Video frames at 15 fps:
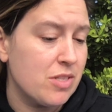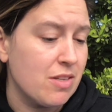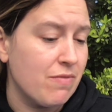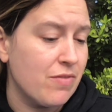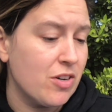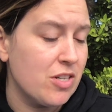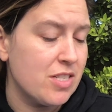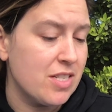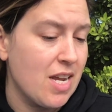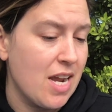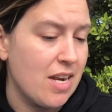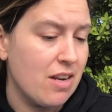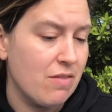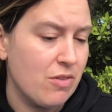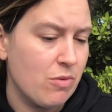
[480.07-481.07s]
the first
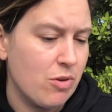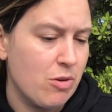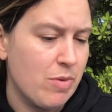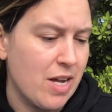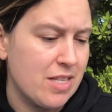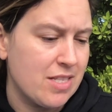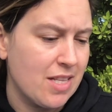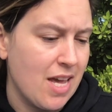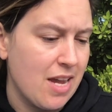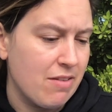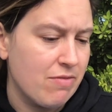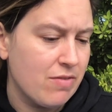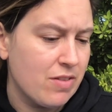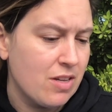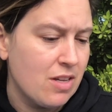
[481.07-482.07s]
night of the robot's life.
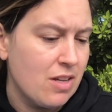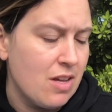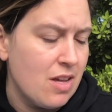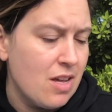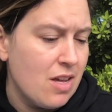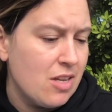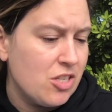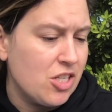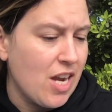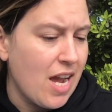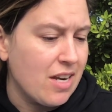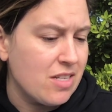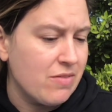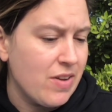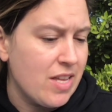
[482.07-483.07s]
She
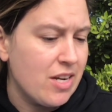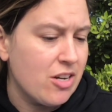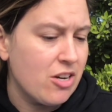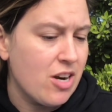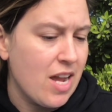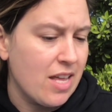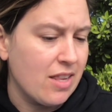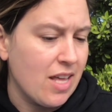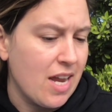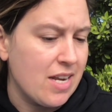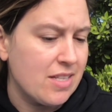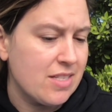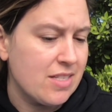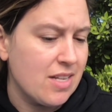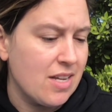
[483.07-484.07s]
activated her
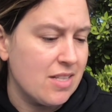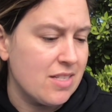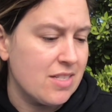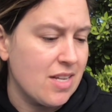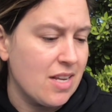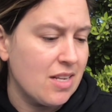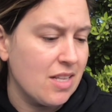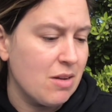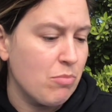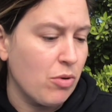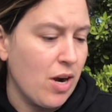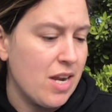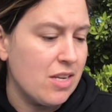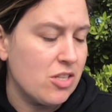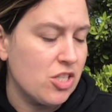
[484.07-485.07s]
headlights, and suddenly
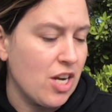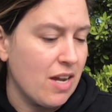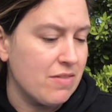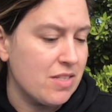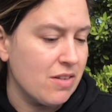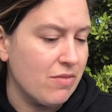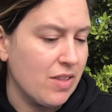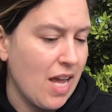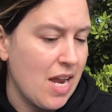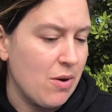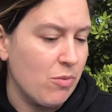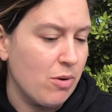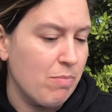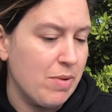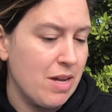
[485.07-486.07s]
bright shafts of light
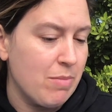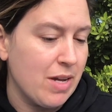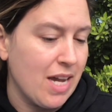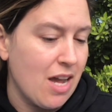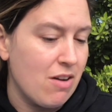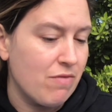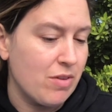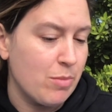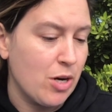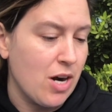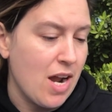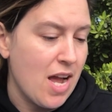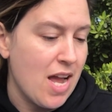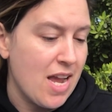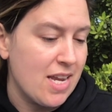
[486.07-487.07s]
were beaming out from her
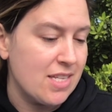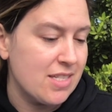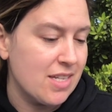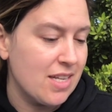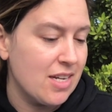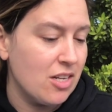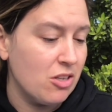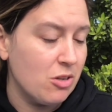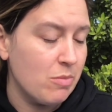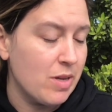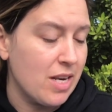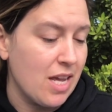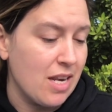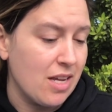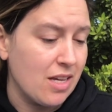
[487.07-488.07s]
eyes and
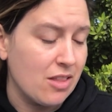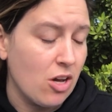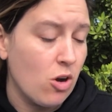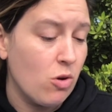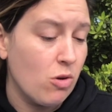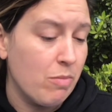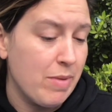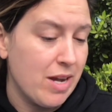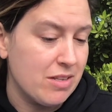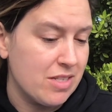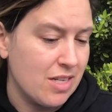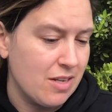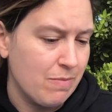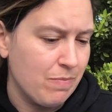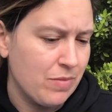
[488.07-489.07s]
illuminating the whole
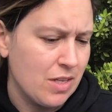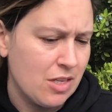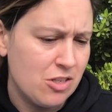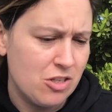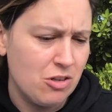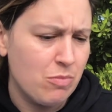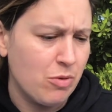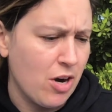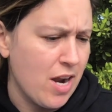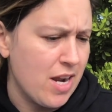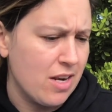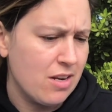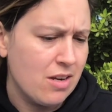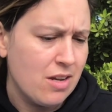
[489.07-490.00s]
mountain. Too bright.